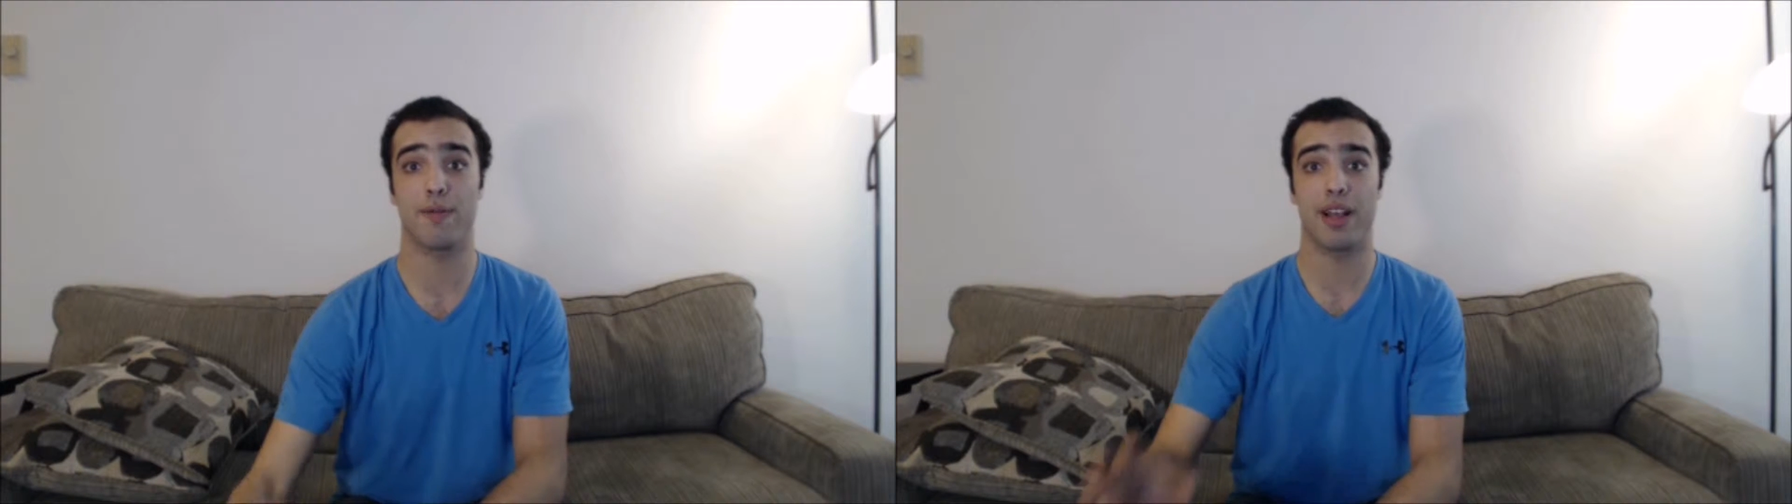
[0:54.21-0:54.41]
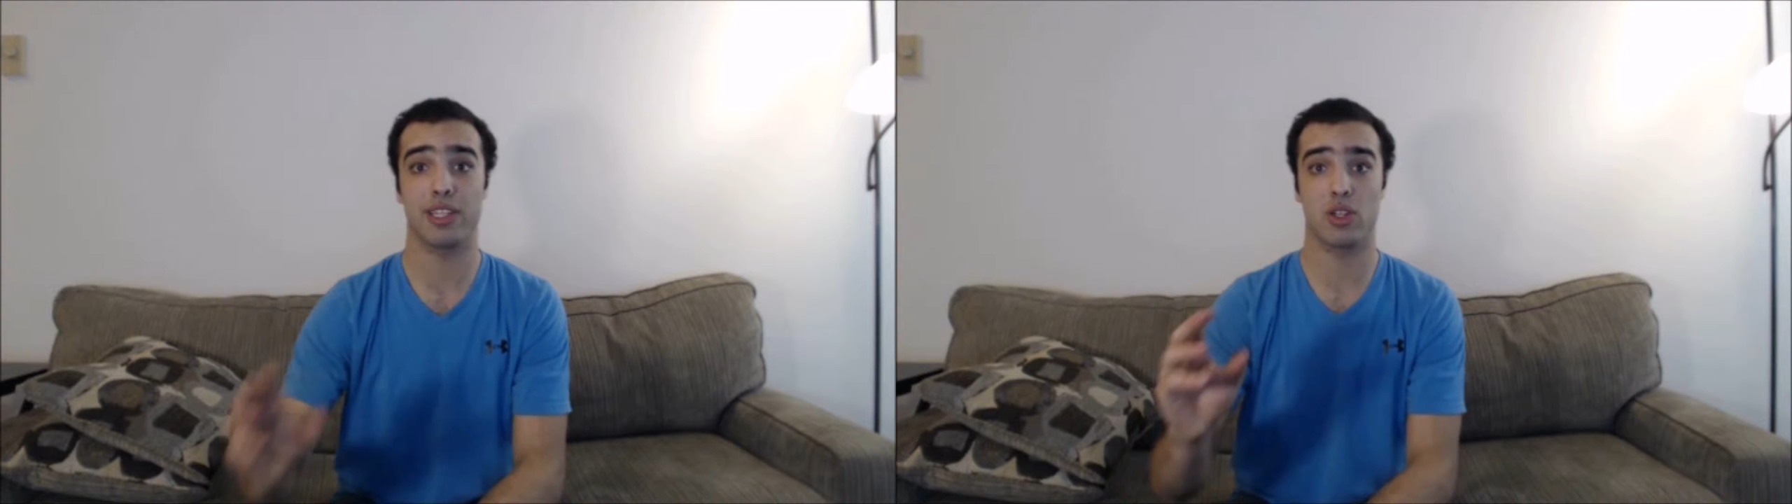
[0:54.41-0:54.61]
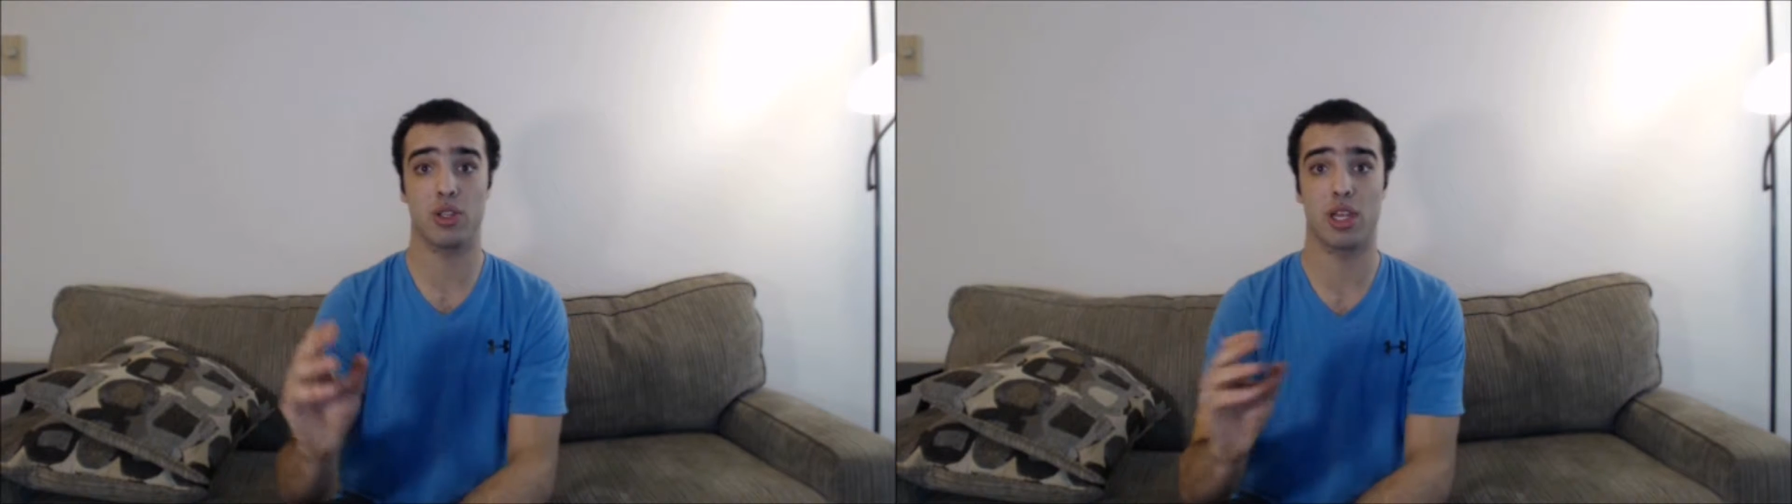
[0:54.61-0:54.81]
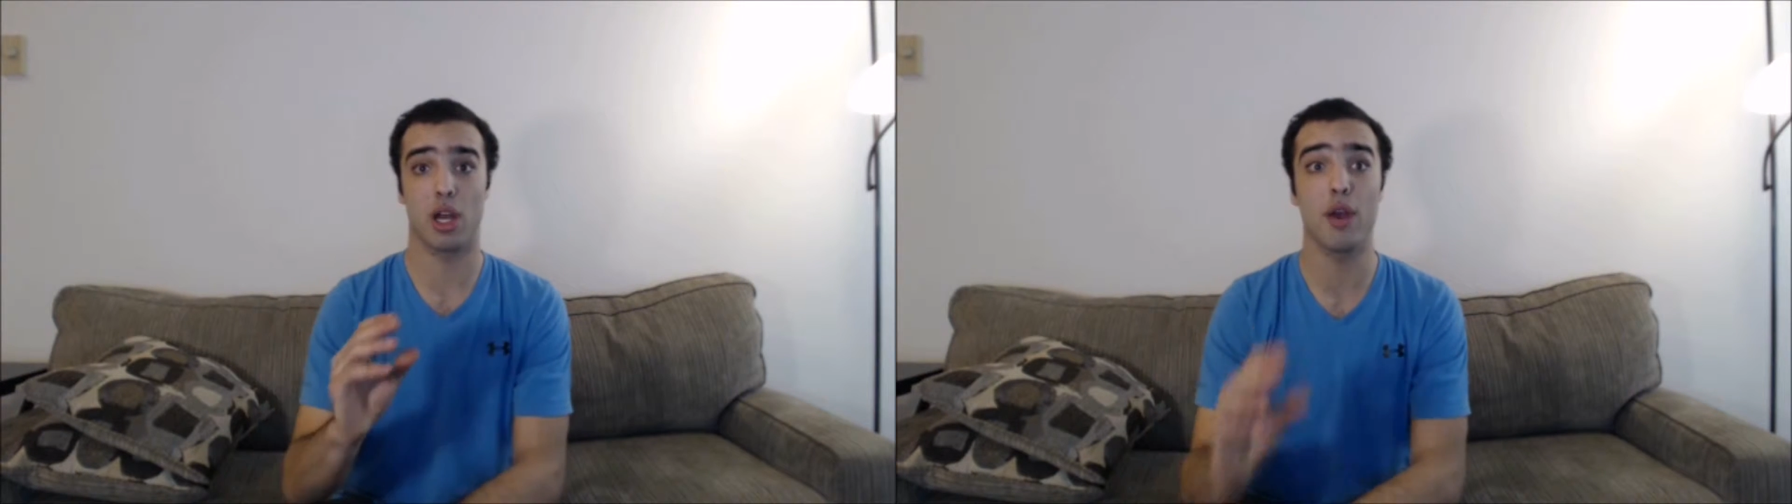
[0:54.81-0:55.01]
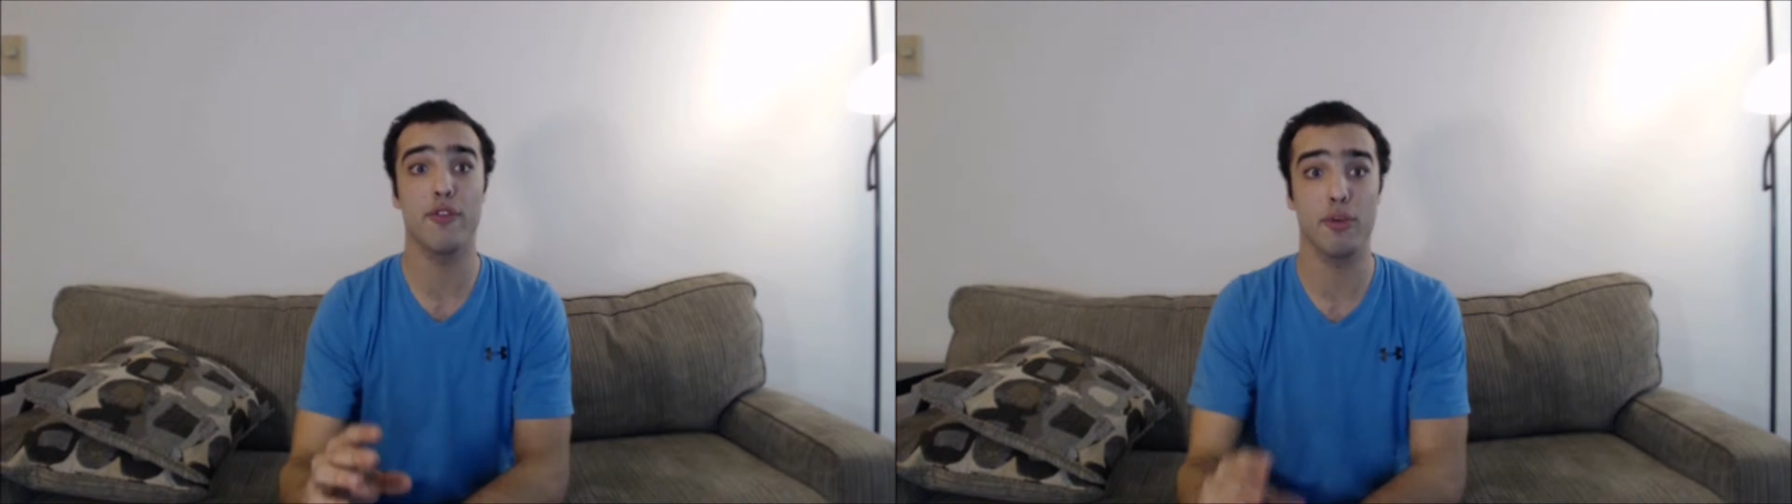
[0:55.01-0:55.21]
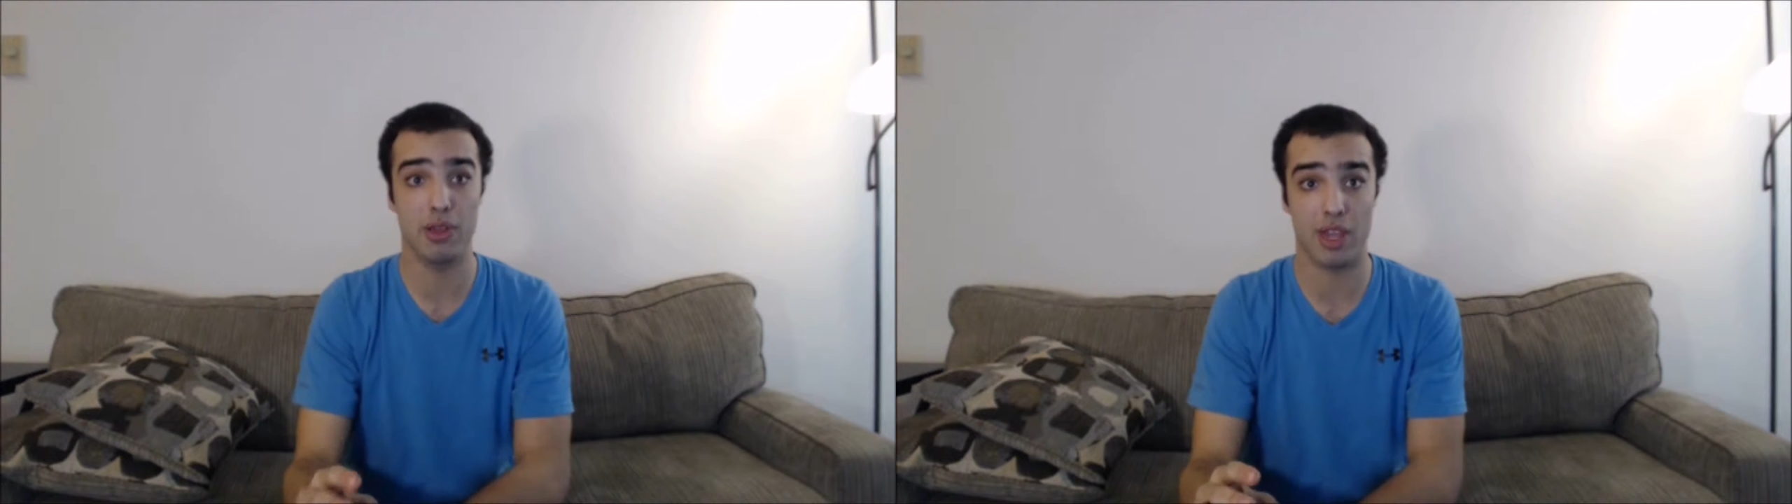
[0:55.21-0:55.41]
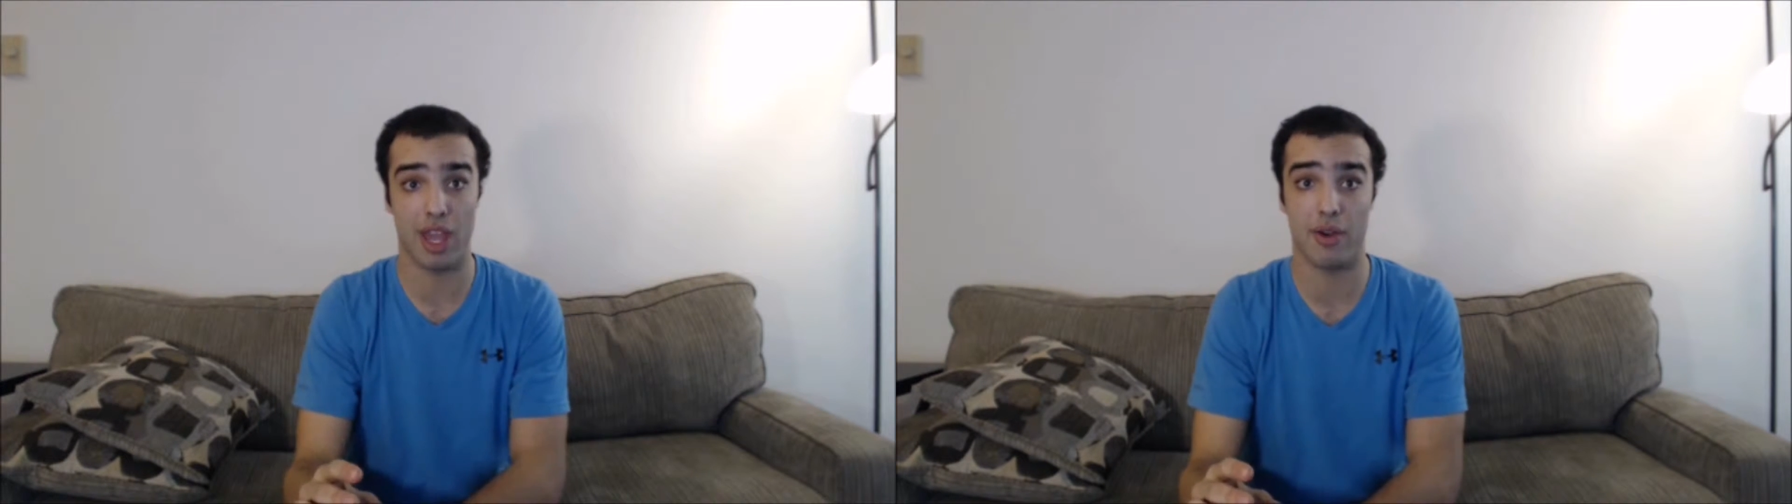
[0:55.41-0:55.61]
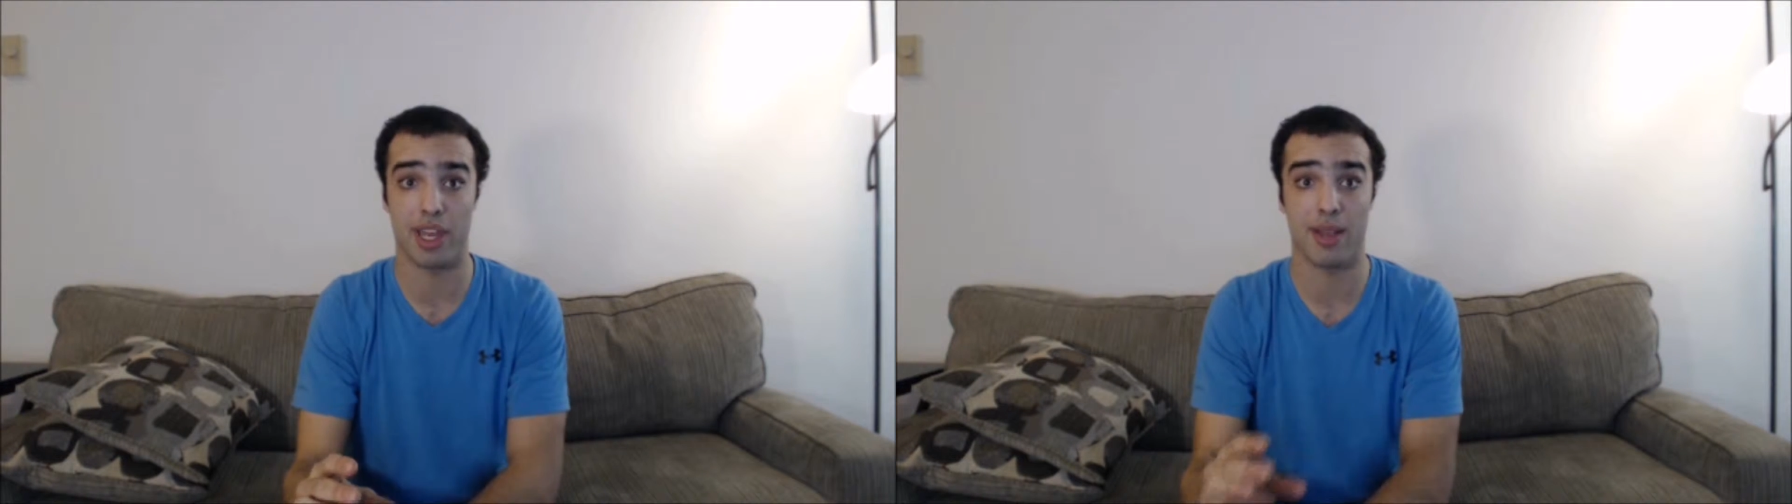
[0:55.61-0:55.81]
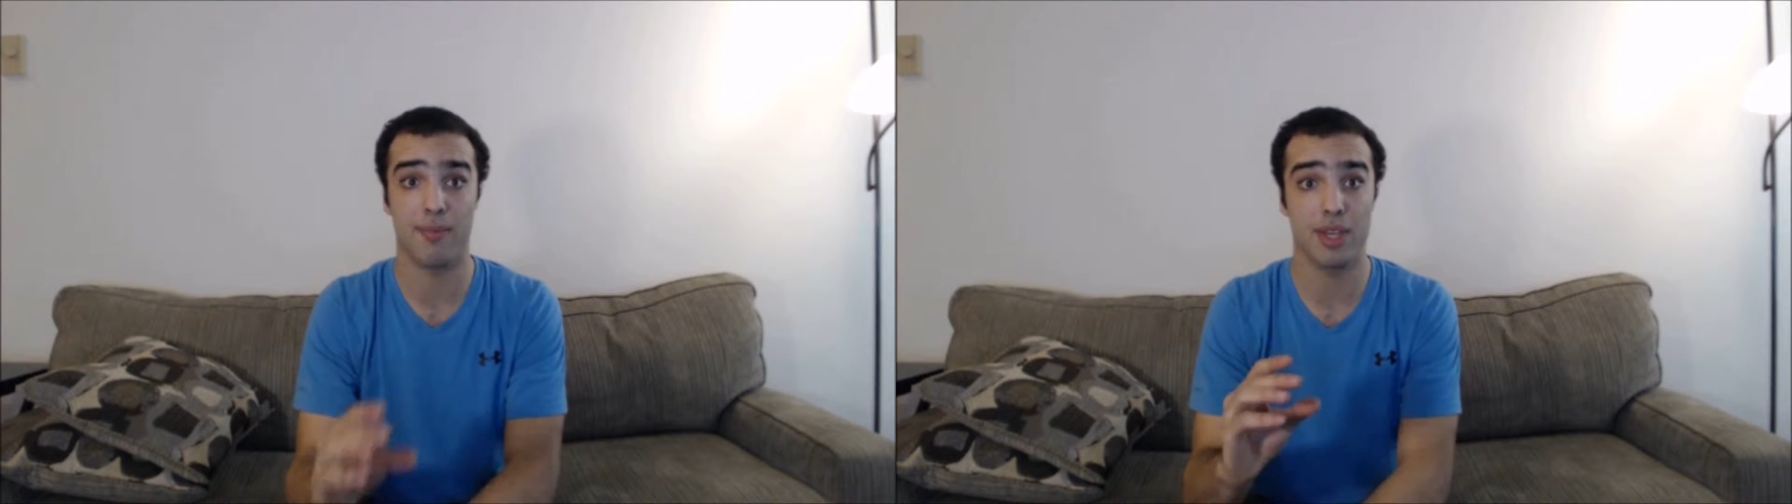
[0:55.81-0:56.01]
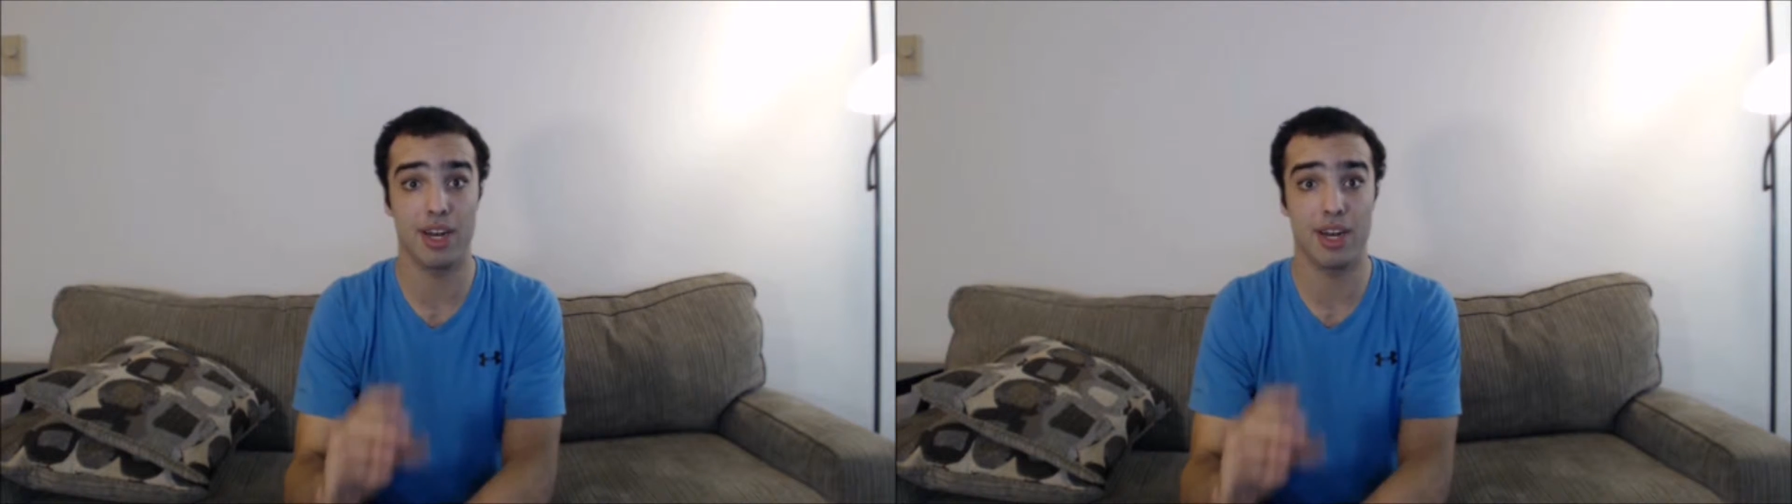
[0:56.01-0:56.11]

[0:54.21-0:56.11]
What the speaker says: faster than unfamiliarity,